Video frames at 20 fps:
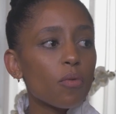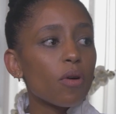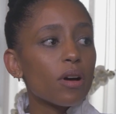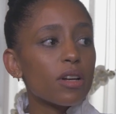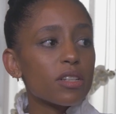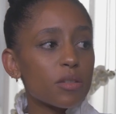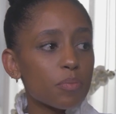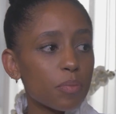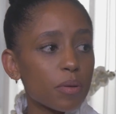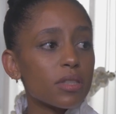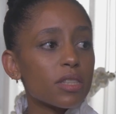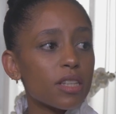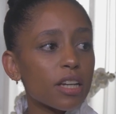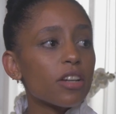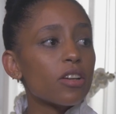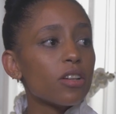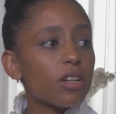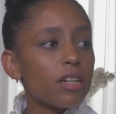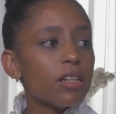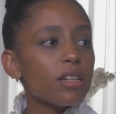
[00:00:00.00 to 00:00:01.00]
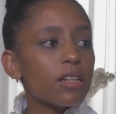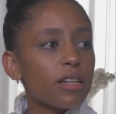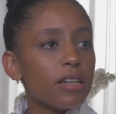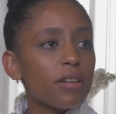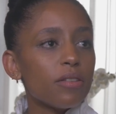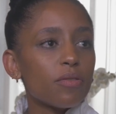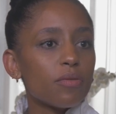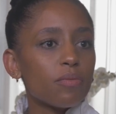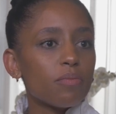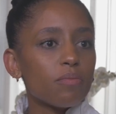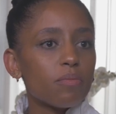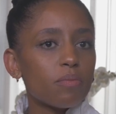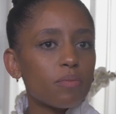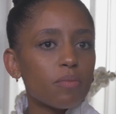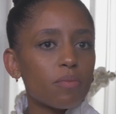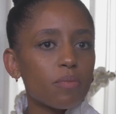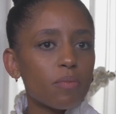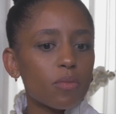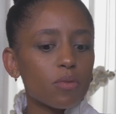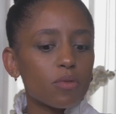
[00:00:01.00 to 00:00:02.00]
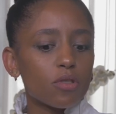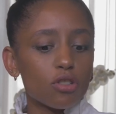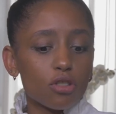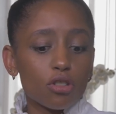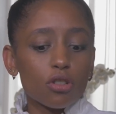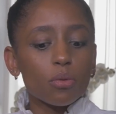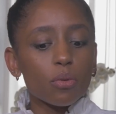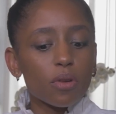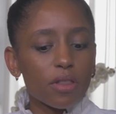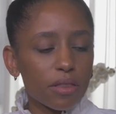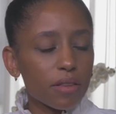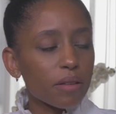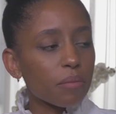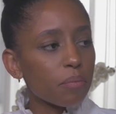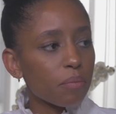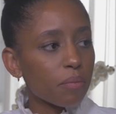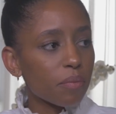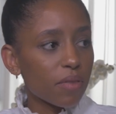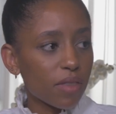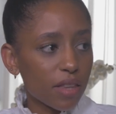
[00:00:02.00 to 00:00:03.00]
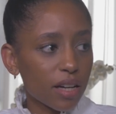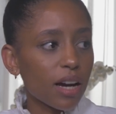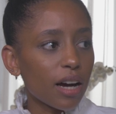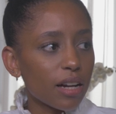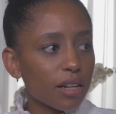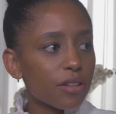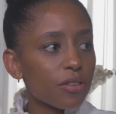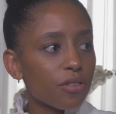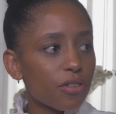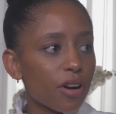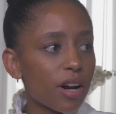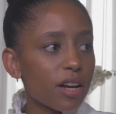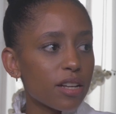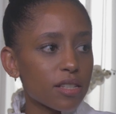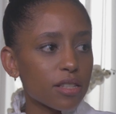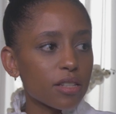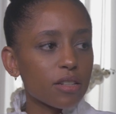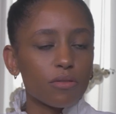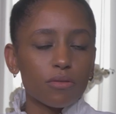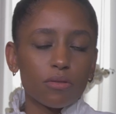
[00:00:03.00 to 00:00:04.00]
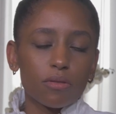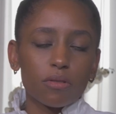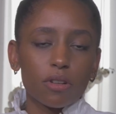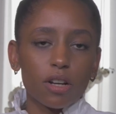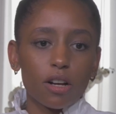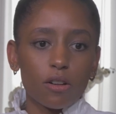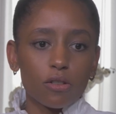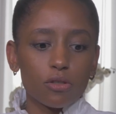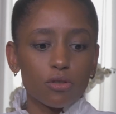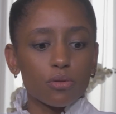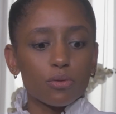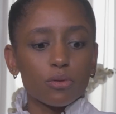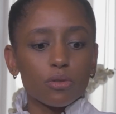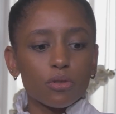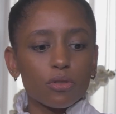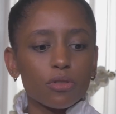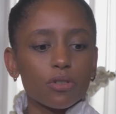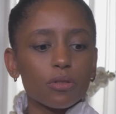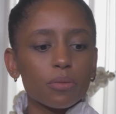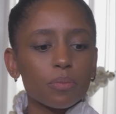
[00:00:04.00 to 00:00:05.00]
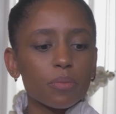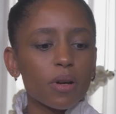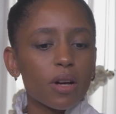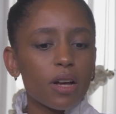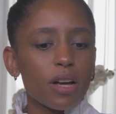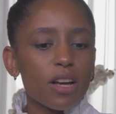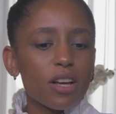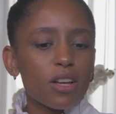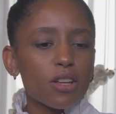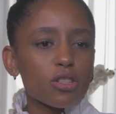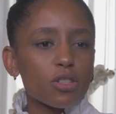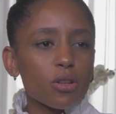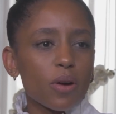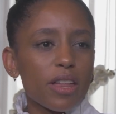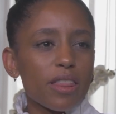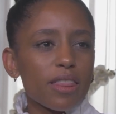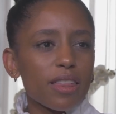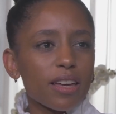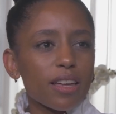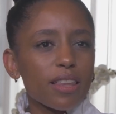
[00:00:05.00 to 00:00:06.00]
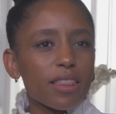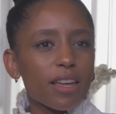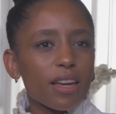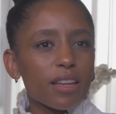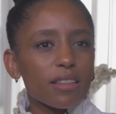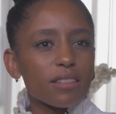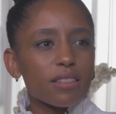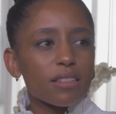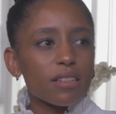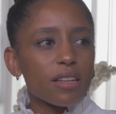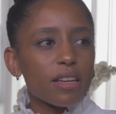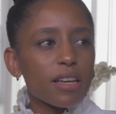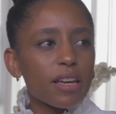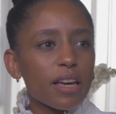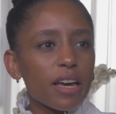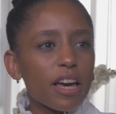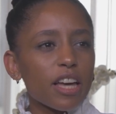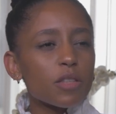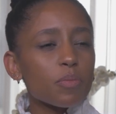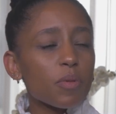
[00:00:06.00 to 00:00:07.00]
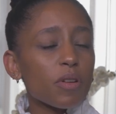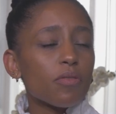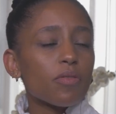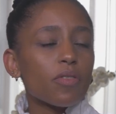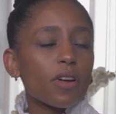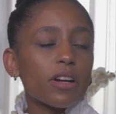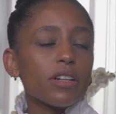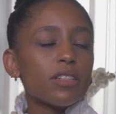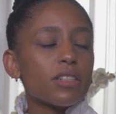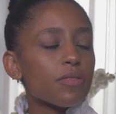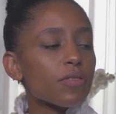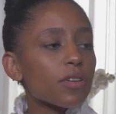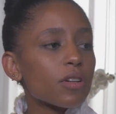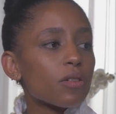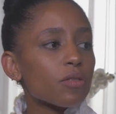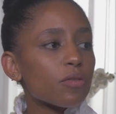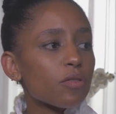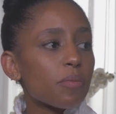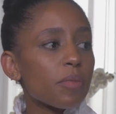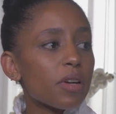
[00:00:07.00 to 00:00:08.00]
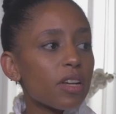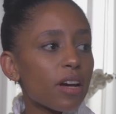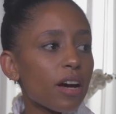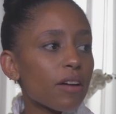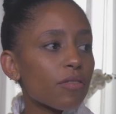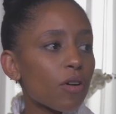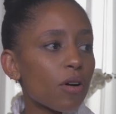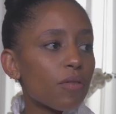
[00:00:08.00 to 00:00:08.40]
particularly to do with the colored race and cultural group. So I think that it's been very difficult for me to have